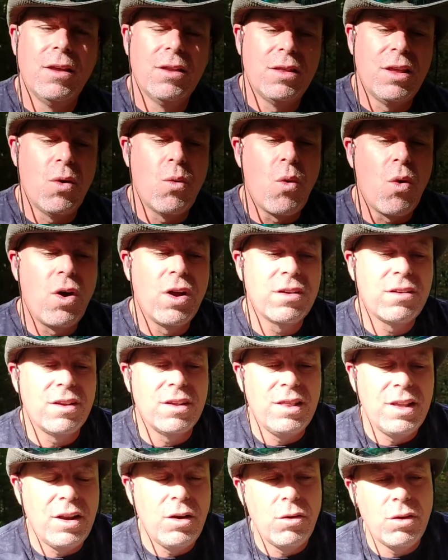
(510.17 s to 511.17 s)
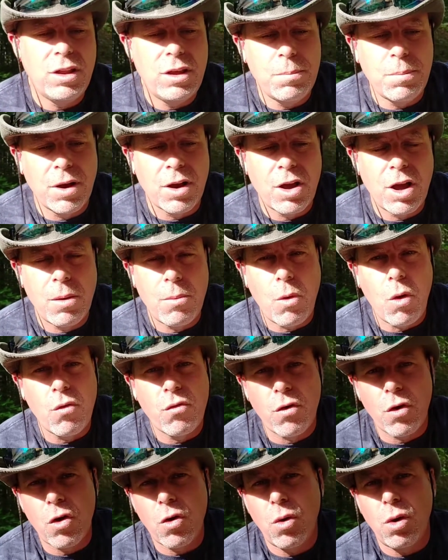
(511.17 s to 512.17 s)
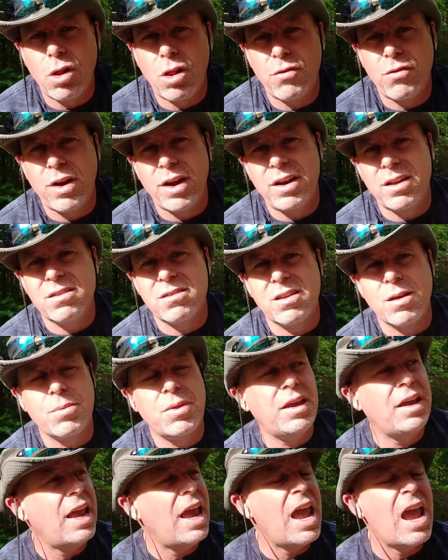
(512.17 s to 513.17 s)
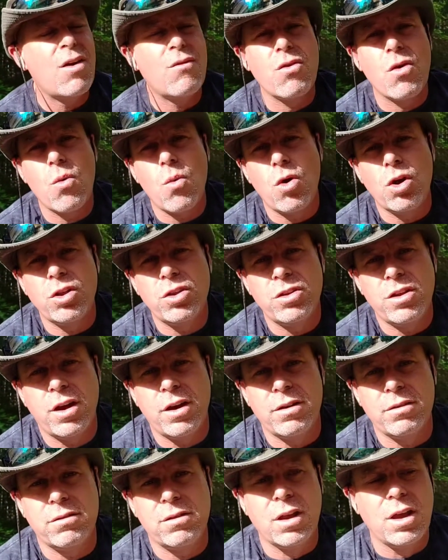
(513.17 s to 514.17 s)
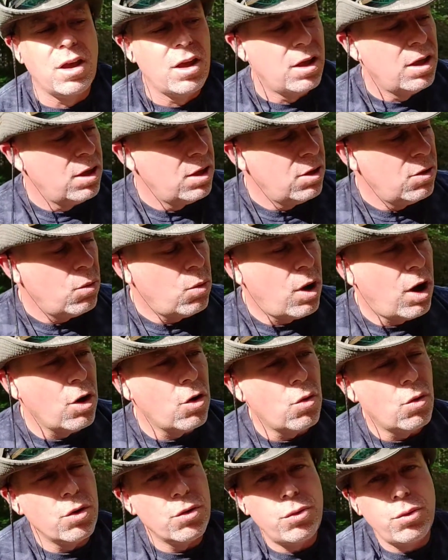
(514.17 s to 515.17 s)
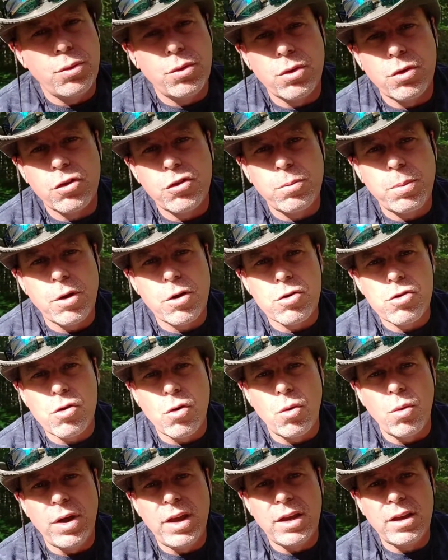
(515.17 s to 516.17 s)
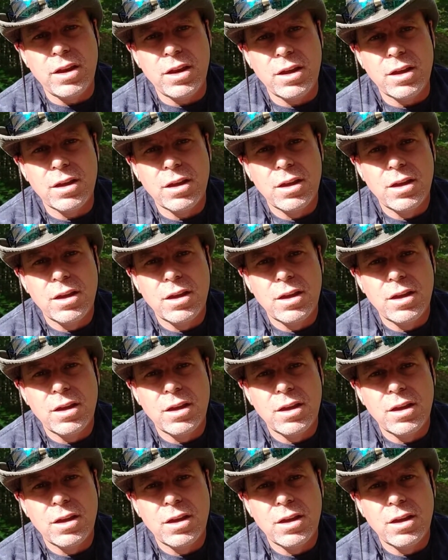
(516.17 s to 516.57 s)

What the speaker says: They want to literally become overqualified. It's something everyone does while going through their spiritual awakening,